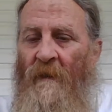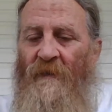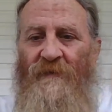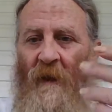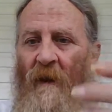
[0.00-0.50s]

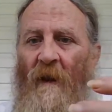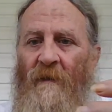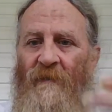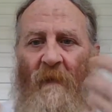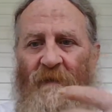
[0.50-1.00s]
It's not
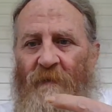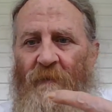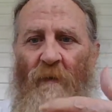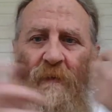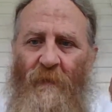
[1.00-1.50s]
like somebody does
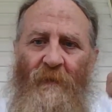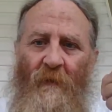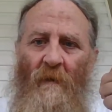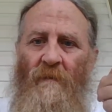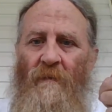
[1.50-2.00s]
wrong, we
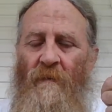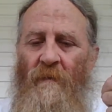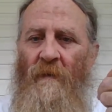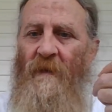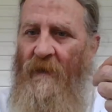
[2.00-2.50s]
just
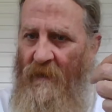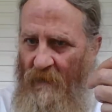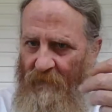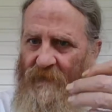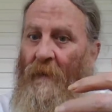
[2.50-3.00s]
it, it
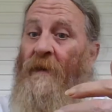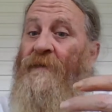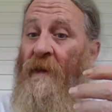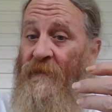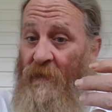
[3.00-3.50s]
comes it's,
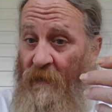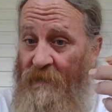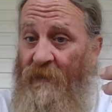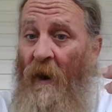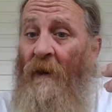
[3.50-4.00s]
it's,
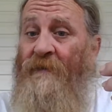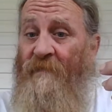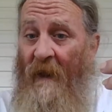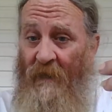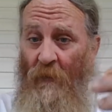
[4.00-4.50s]
it's God's
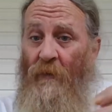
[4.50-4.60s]
divine